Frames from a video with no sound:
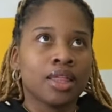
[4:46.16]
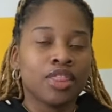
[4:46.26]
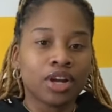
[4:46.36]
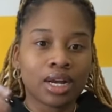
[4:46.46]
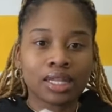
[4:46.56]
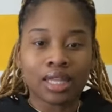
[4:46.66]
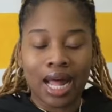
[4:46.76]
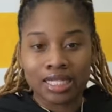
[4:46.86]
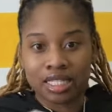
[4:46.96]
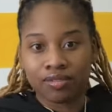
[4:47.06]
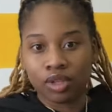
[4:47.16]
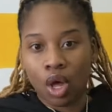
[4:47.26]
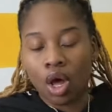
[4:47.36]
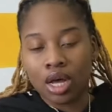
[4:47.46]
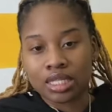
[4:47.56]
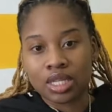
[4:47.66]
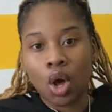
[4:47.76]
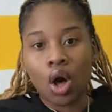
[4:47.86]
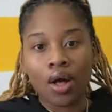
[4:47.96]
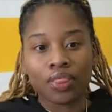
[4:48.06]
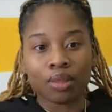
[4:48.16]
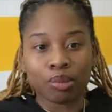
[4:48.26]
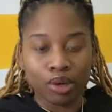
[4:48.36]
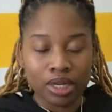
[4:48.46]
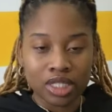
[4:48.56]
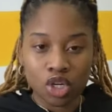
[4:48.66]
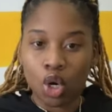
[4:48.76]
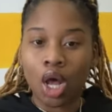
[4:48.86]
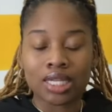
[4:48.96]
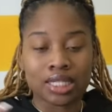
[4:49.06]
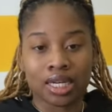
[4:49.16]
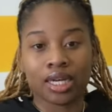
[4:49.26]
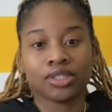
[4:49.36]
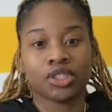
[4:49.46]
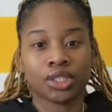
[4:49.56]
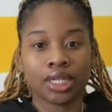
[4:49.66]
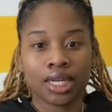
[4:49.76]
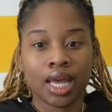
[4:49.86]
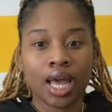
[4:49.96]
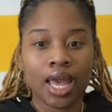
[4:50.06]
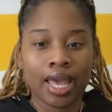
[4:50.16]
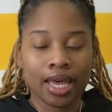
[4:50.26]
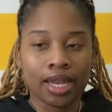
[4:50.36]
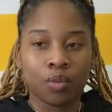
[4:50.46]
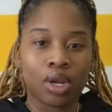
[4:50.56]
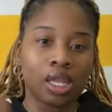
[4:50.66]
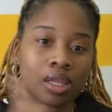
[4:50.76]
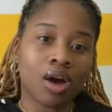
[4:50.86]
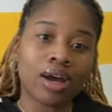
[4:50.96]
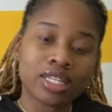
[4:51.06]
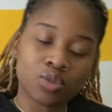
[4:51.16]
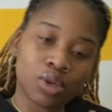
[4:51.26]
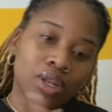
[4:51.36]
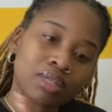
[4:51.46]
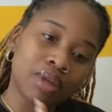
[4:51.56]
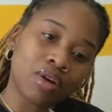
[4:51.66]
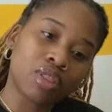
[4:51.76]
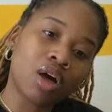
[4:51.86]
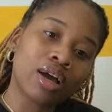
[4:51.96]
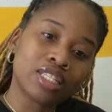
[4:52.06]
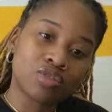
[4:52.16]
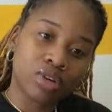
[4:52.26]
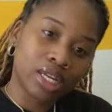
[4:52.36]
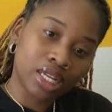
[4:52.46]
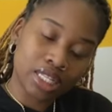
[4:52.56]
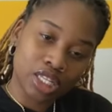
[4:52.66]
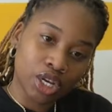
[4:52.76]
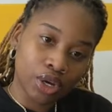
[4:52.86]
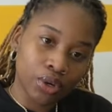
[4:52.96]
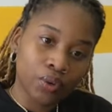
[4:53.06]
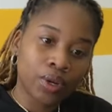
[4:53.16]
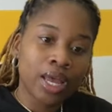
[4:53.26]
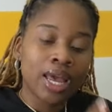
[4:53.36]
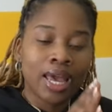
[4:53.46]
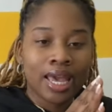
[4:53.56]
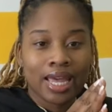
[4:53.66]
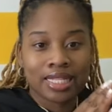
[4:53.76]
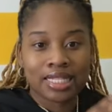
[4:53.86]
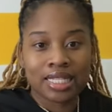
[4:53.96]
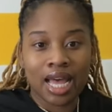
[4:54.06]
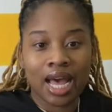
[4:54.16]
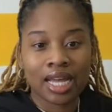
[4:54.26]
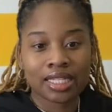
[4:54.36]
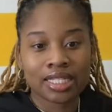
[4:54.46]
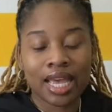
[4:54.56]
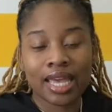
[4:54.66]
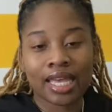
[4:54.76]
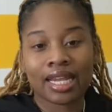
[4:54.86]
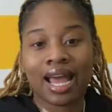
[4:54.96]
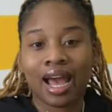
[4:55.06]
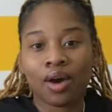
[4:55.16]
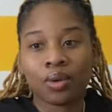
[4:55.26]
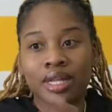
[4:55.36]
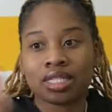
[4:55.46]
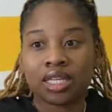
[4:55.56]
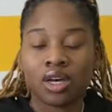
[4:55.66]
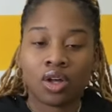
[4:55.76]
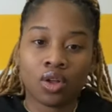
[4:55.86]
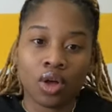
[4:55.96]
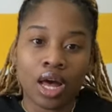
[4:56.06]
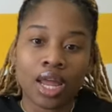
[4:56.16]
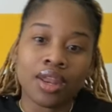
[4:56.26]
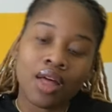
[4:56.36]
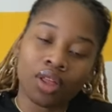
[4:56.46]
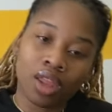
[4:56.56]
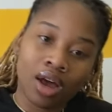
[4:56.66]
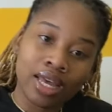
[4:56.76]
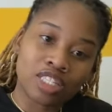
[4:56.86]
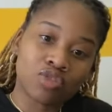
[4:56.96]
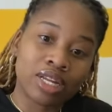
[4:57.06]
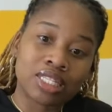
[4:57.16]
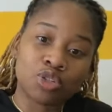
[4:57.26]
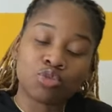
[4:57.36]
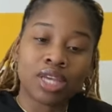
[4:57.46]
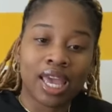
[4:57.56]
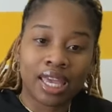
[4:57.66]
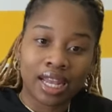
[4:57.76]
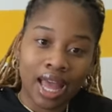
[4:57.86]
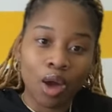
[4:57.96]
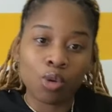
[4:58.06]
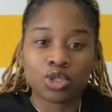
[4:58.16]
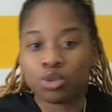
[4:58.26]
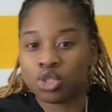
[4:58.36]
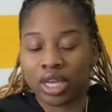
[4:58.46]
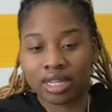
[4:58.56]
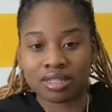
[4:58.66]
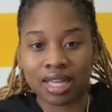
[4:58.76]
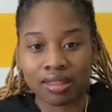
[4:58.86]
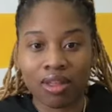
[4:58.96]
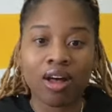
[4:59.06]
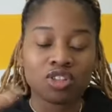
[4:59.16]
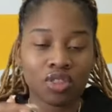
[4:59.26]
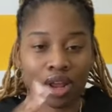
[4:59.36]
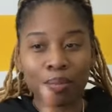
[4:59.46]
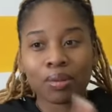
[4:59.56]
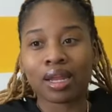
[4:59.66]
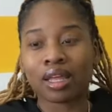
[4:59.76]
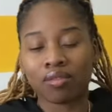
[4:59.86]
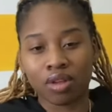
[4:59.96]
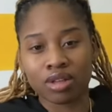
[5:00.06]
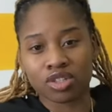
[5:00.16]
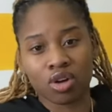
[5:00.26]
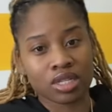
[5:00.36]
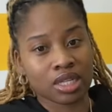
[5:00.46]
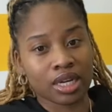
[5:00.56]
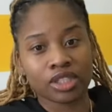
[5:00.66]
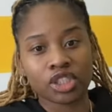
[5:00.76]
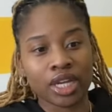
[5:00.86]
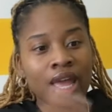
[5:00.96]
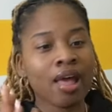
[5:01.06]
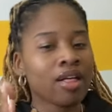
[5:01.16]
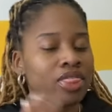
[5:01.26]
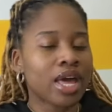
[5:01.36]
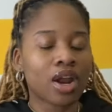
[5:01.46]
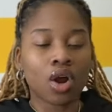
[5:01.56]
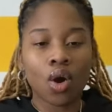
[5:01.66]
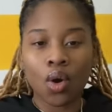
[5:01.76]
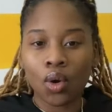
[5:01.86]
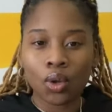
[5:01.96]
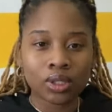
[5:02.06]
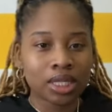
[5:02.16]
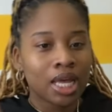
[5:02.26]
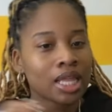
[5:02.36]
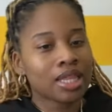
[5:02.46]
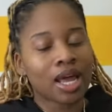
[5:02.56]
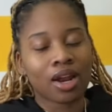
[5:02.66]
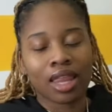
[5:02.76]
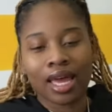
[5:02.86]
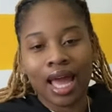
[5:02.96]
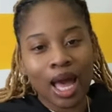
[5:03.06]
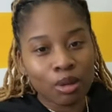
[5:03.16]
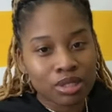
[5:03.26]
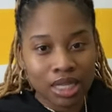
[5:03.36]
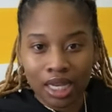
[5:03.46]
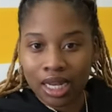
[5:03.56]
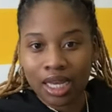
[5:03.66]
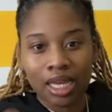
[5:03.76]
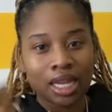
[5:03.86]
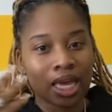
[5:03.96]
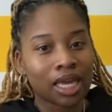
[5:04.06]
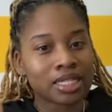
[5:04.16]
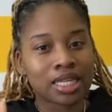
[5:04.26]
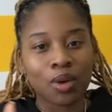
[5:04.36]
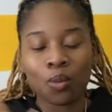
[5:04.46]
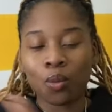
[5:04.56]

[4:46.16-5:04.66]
there are lots of laws on the books across the country. And when a law is written into code, it's not taken out until another law is written to take it out or to change said law. So there are plenty of laws across the country that are old, that are like outdated. Like, it's like,